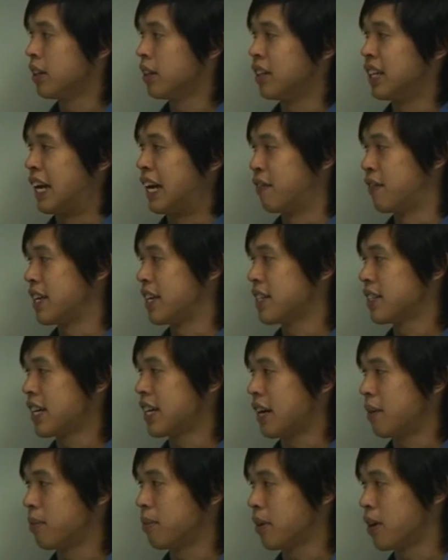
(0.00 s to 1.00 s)
Now, if these
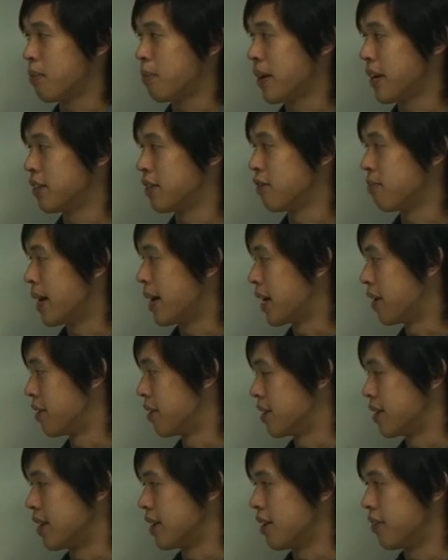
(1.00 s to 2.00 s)
compounds remain on the
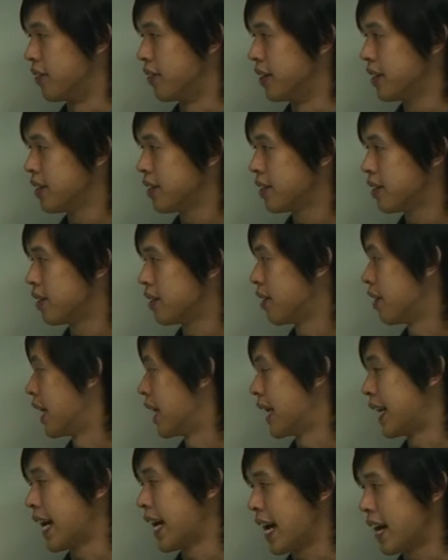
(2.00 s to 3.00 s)
surface, they
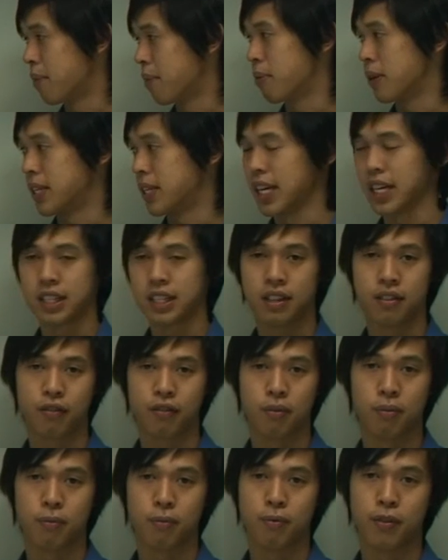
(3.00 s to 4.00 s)
can protect it
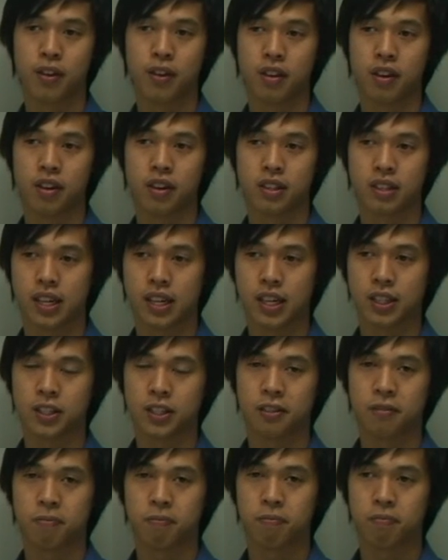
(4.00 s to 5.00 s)
from further
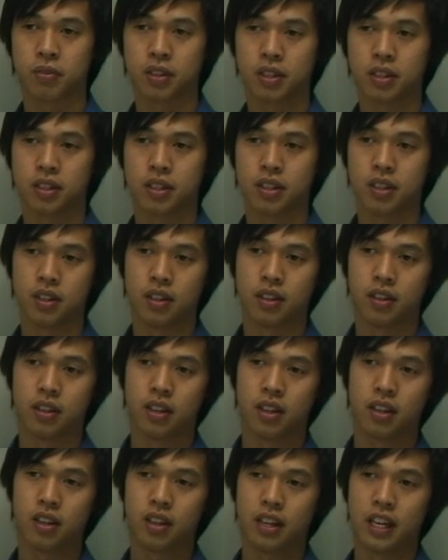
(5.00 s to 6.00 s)
oxidation. So
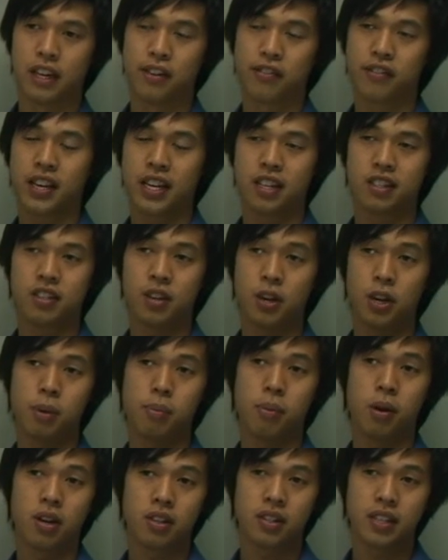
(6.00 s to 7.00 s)
if that sodium
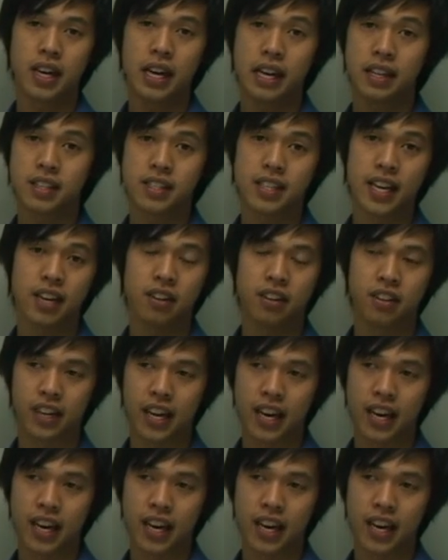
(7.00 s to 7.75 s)
oxide sat on the